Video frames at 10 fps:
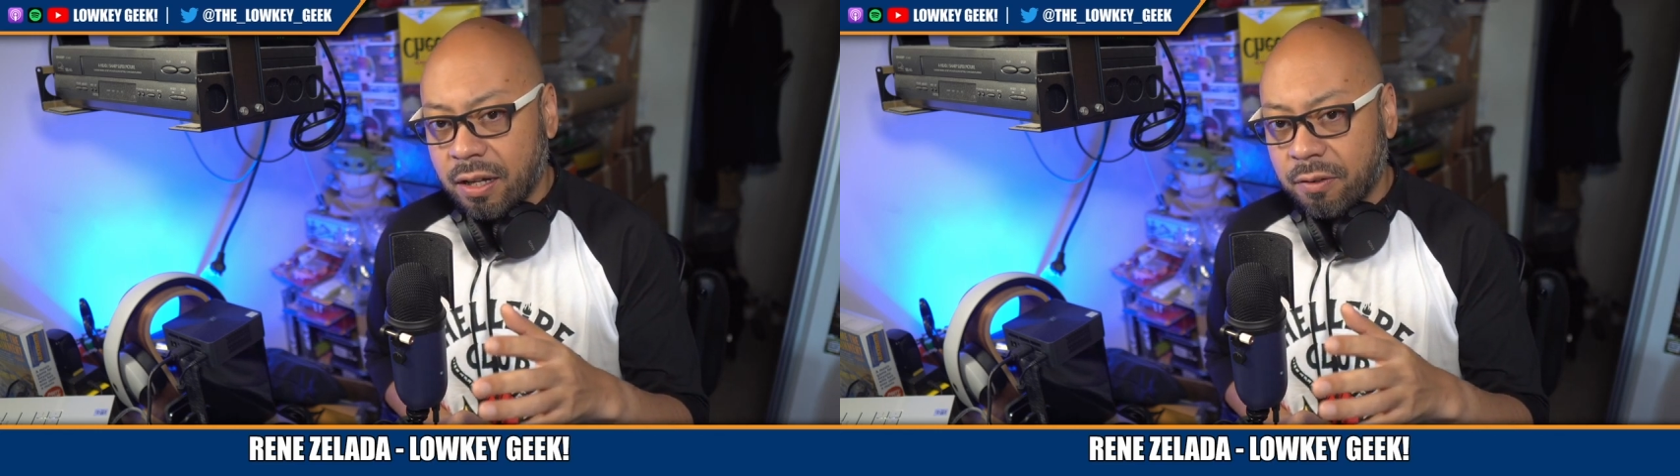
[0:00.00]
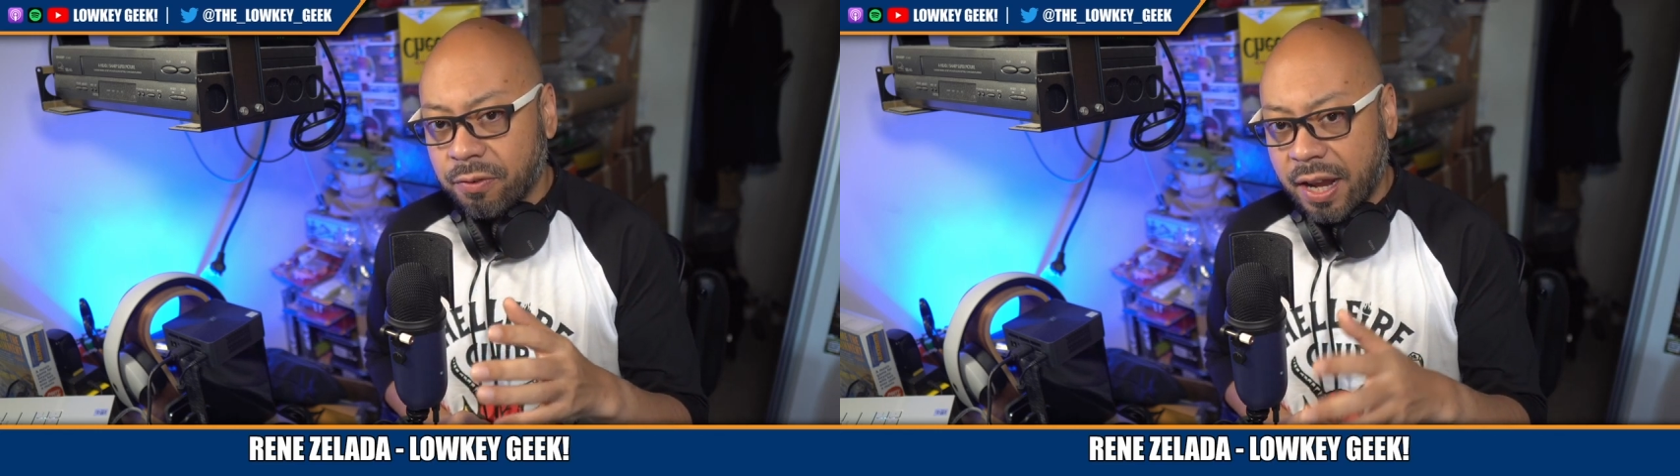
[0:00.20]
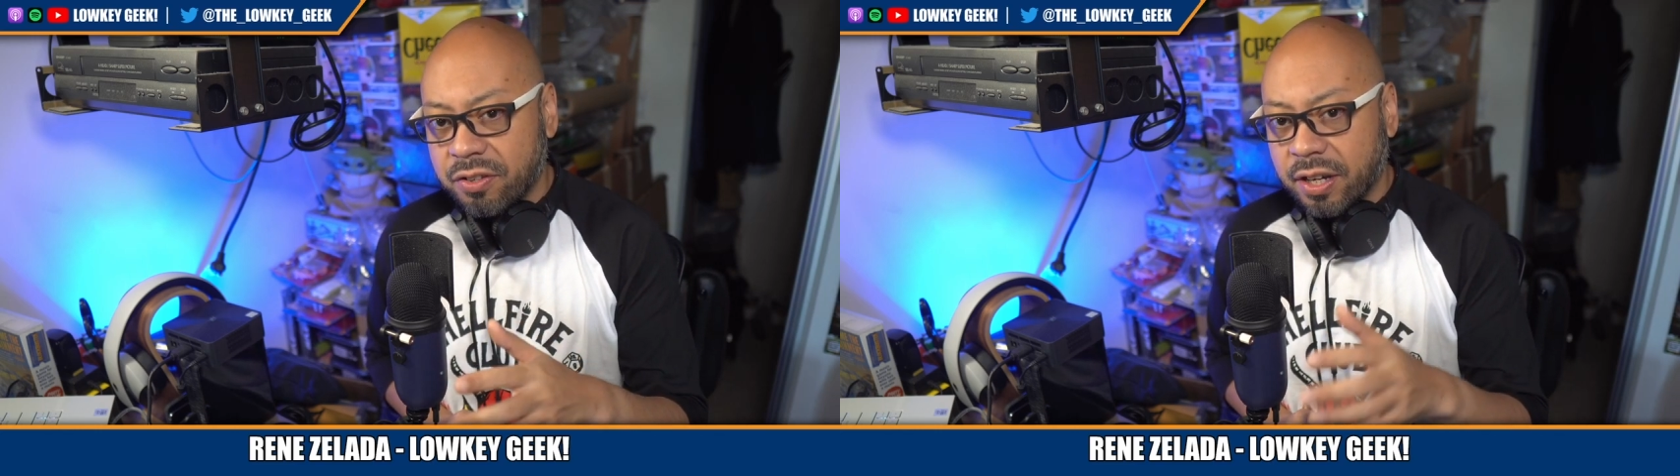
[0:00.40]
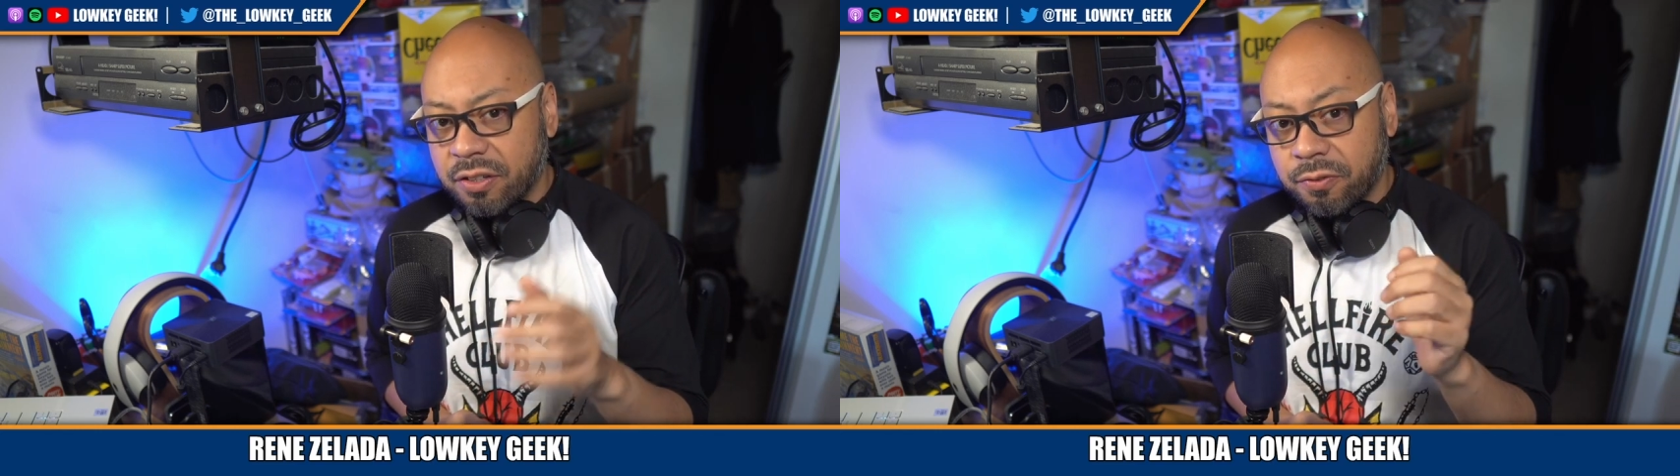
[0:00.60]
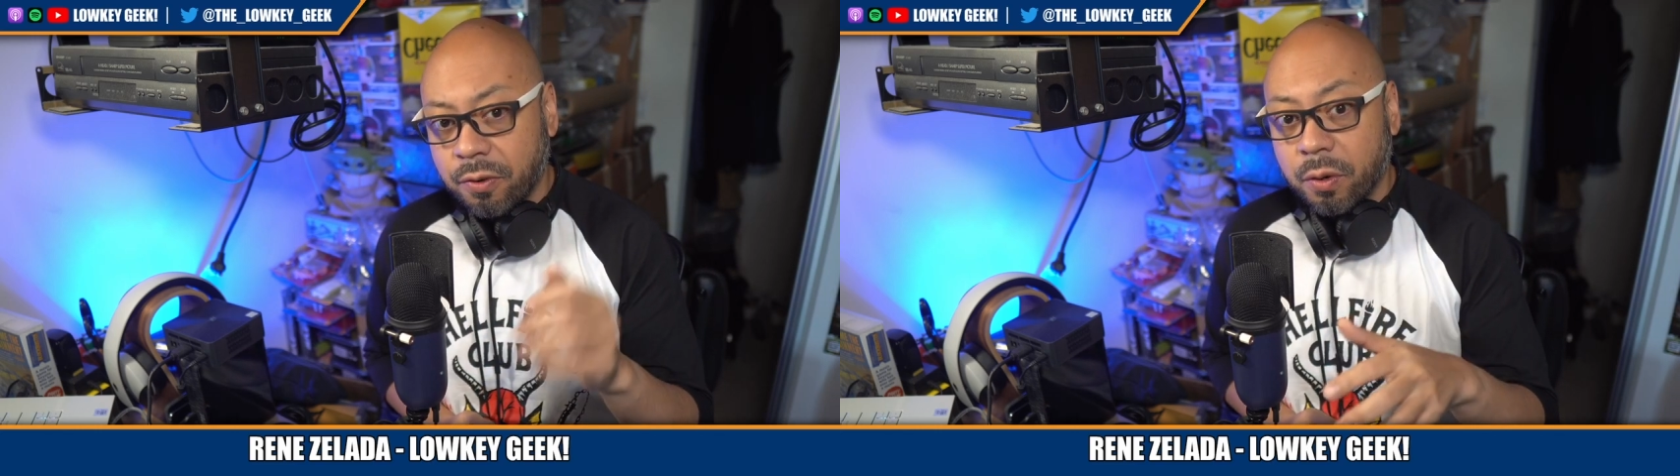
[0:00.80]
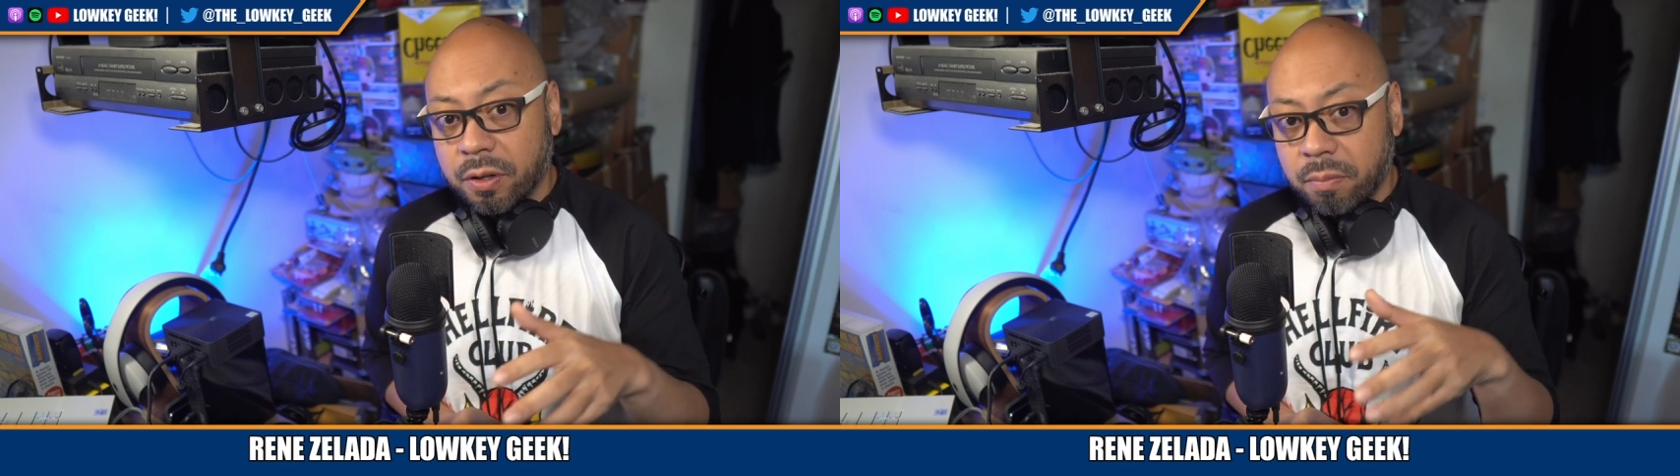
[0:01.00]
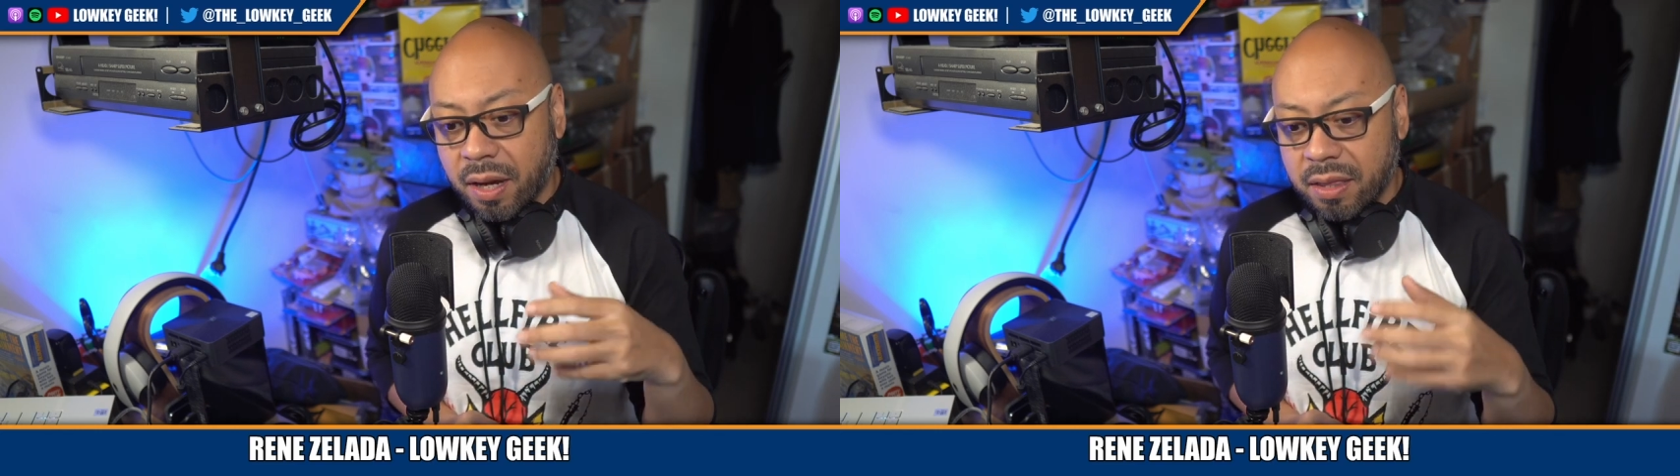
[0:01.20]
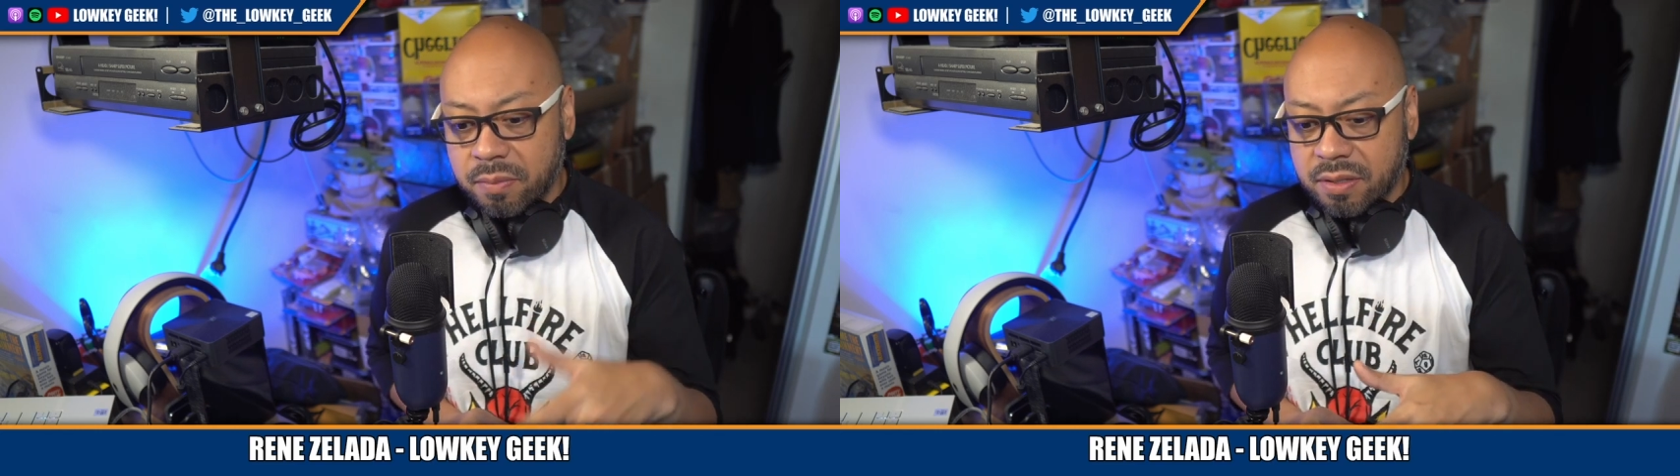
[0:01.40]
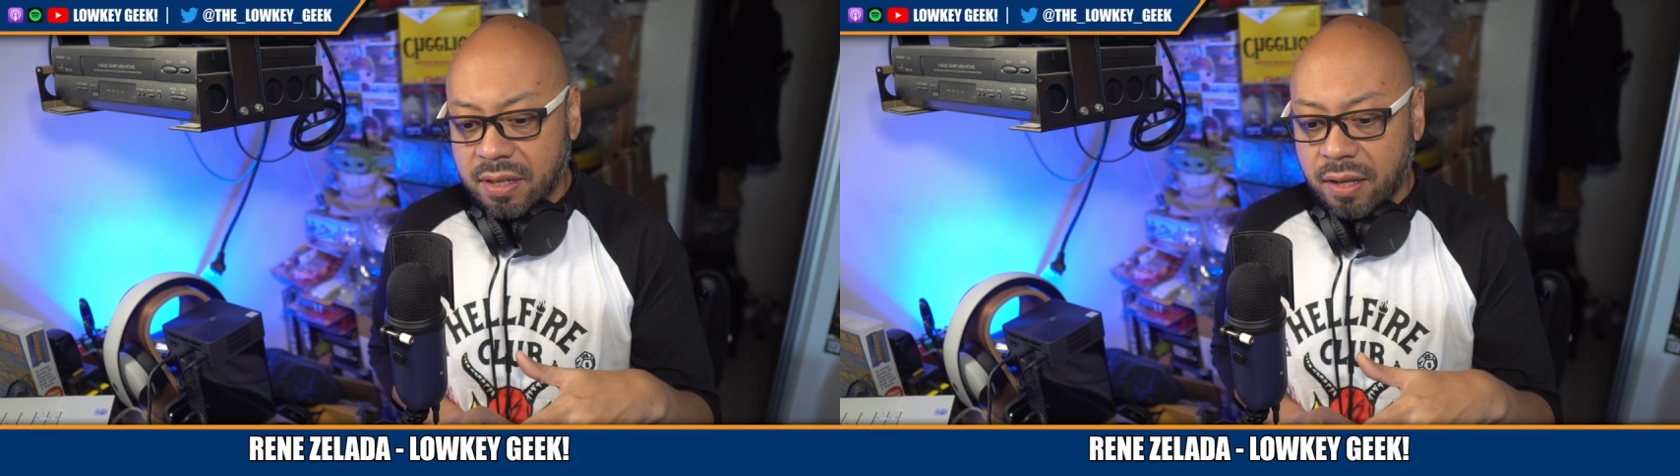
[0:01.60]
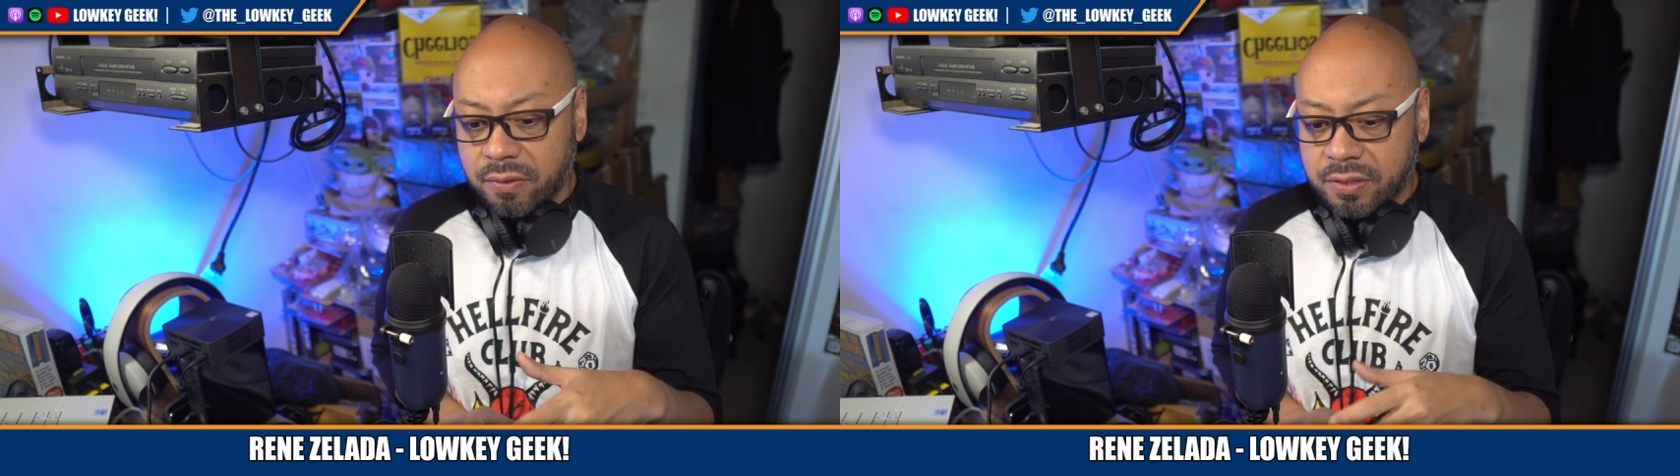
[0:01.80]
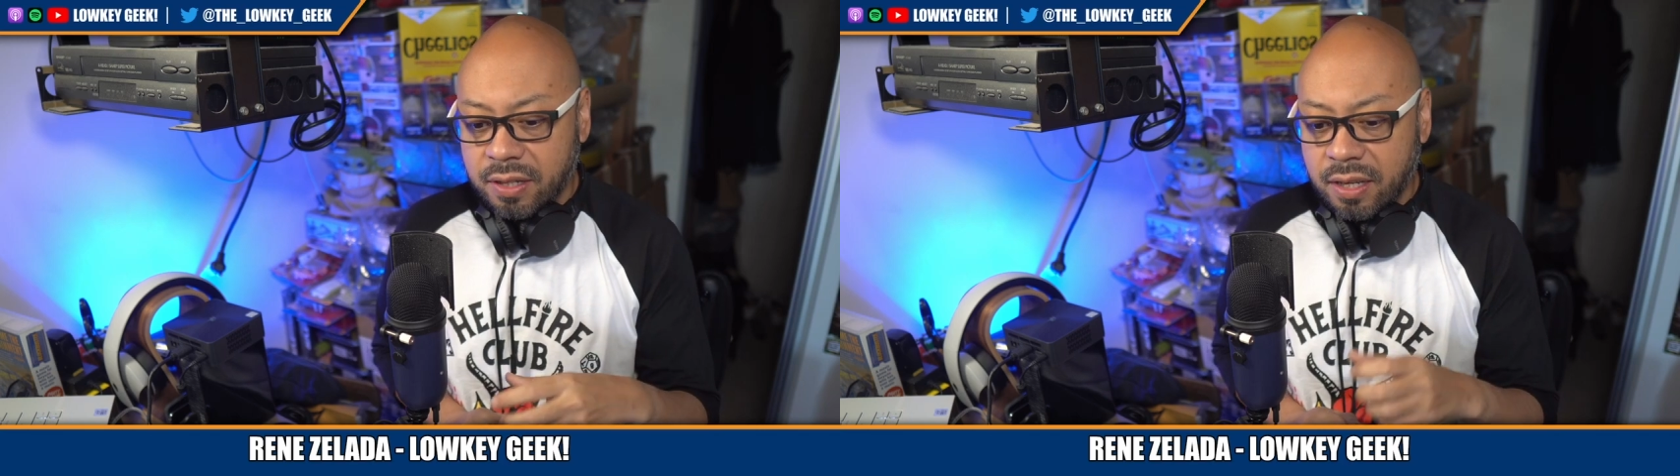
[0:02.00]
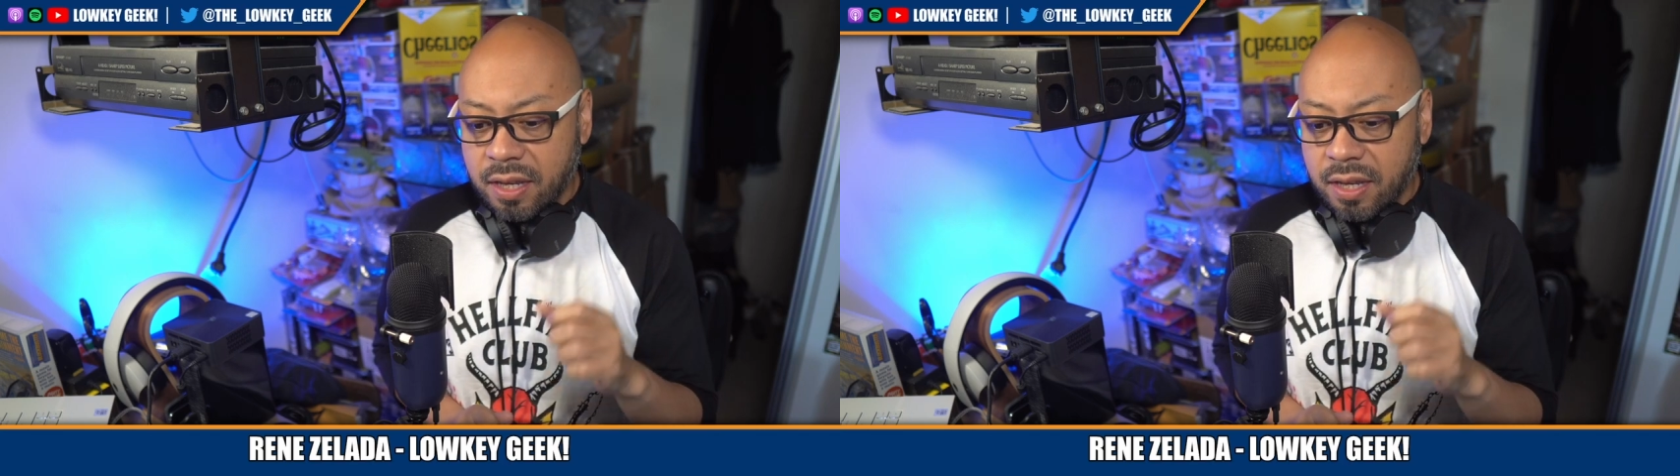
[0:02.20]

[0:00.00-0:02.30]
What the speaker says: franchise forward by themselves.